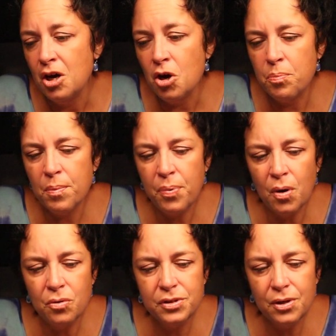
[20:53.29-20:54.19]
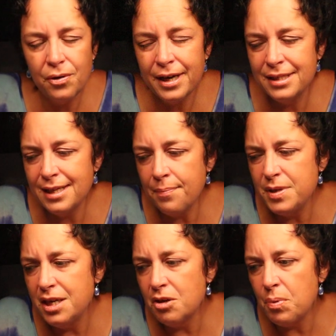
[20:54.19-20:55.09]
A proposal,
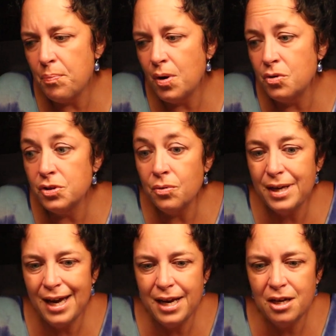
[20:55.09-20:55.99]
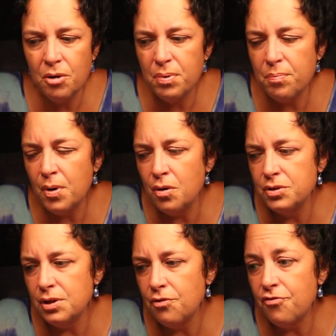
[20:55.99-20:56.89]
accepting a proposal, getting a
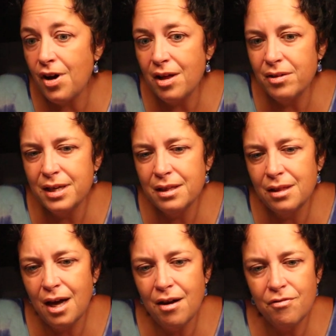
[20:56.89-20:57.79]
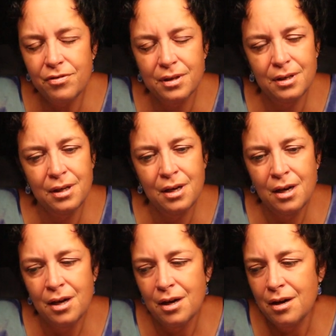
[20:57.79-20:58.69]
proposal, falling in love,
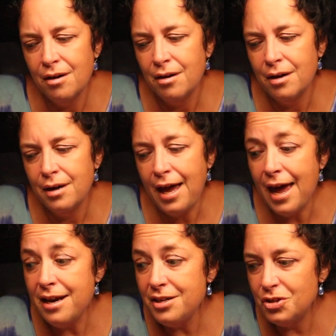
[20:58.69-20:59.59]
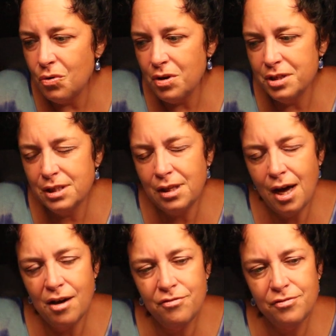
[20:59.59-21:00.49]
headed towards
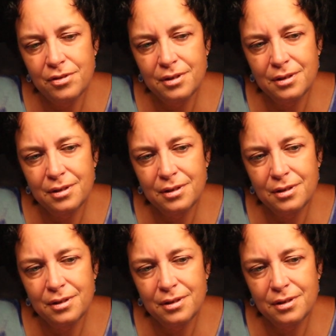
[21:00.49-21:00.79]
love,